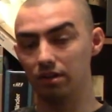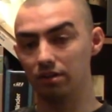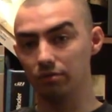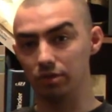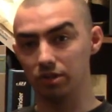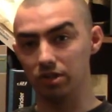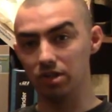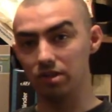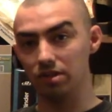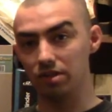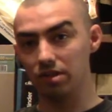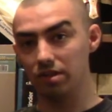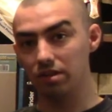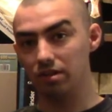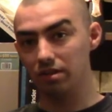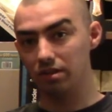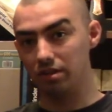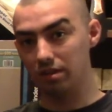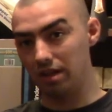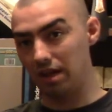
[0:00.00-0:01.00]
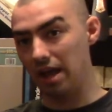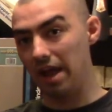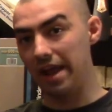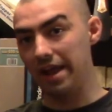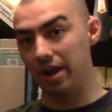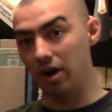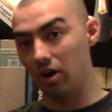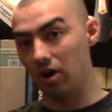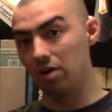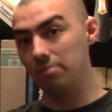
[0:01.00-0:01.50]
which is
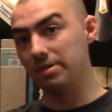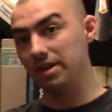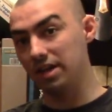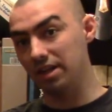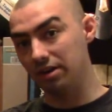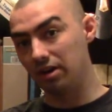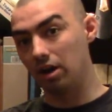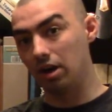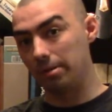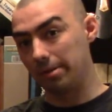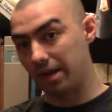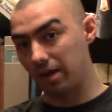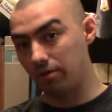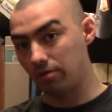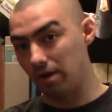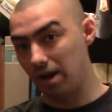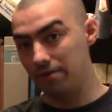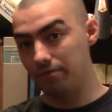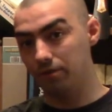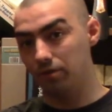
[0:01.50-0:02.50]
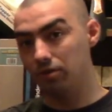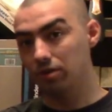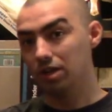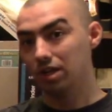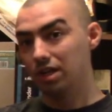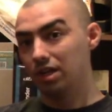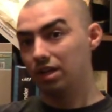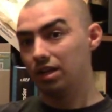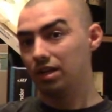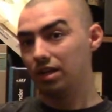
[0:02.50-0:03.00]
AR meaning automatic rifle.
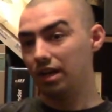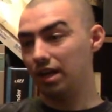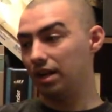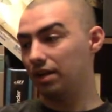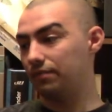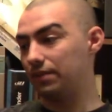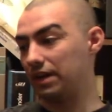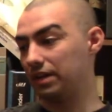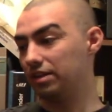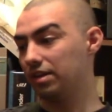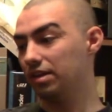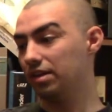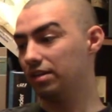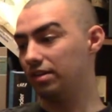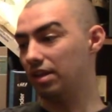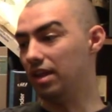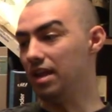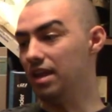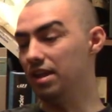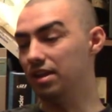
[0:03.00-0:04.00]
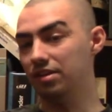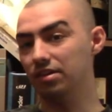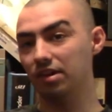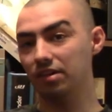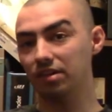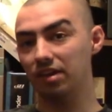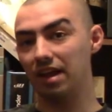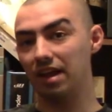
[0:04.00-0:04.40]
And the fact is, it doesn't